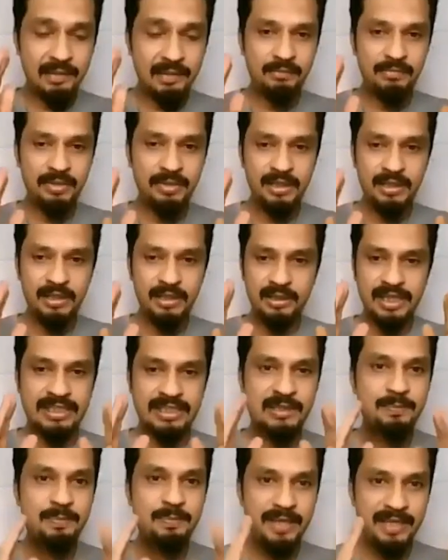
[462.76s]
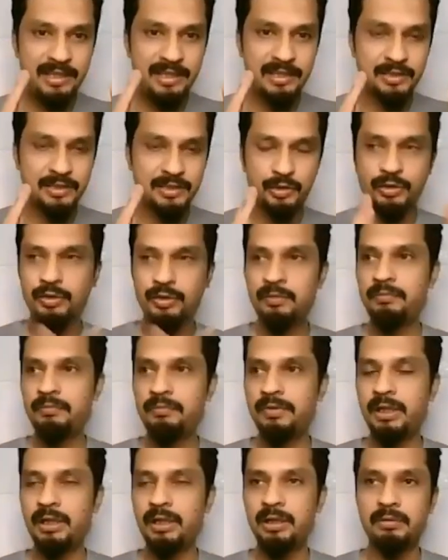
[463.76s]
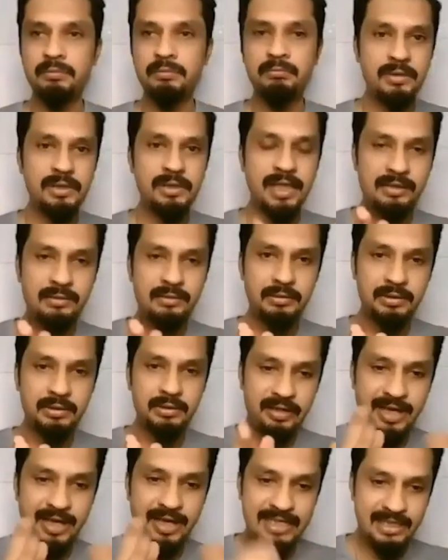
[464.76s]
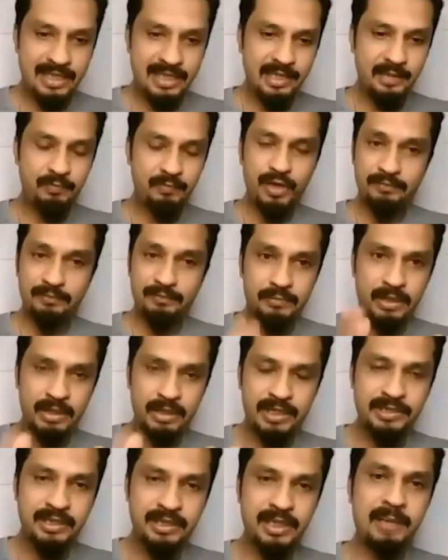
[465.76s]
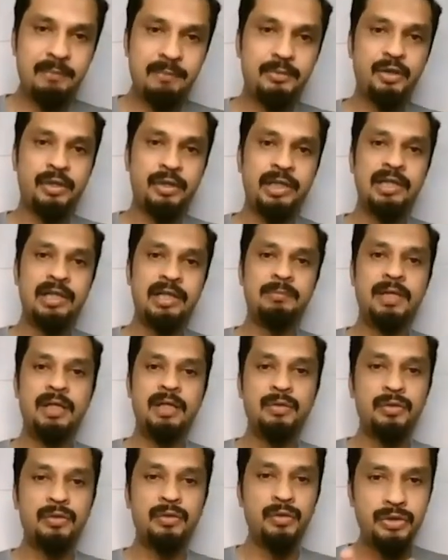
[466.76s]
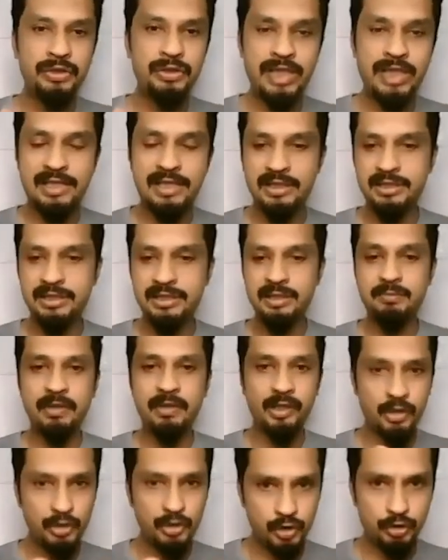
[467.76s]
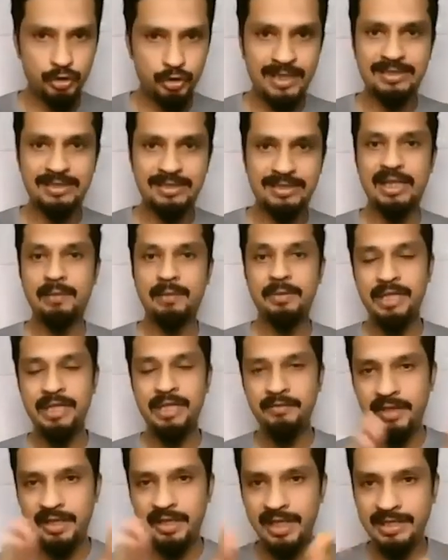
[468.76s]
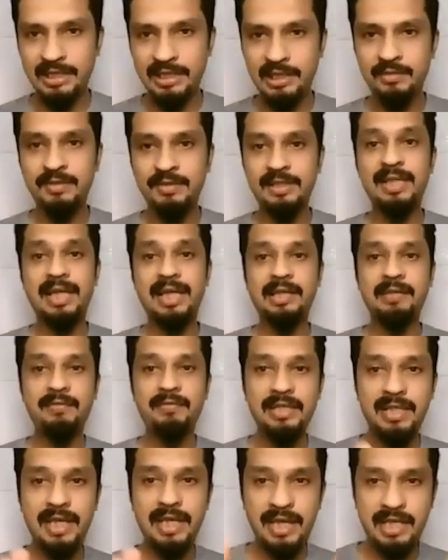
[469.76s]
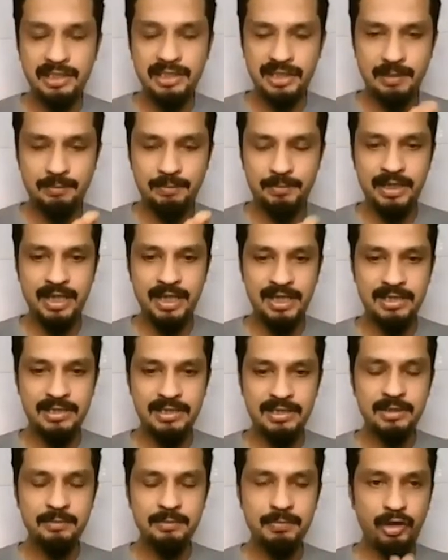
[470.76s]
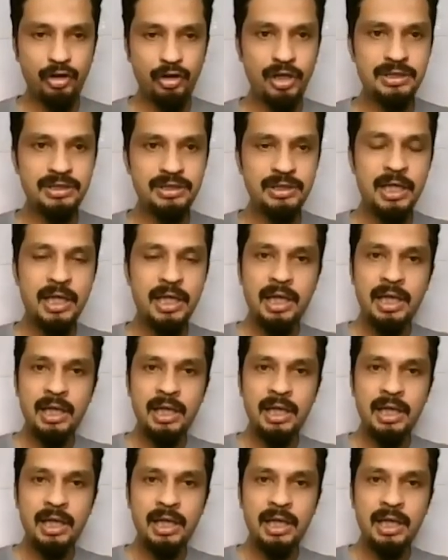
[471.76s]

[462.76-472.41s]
remember the experience, you know, like the writing, the reason I'm talking about Dhruv Chatterjee, Manoj Kumar Saab and even Raja Nawate and even K.H. Kapadia is because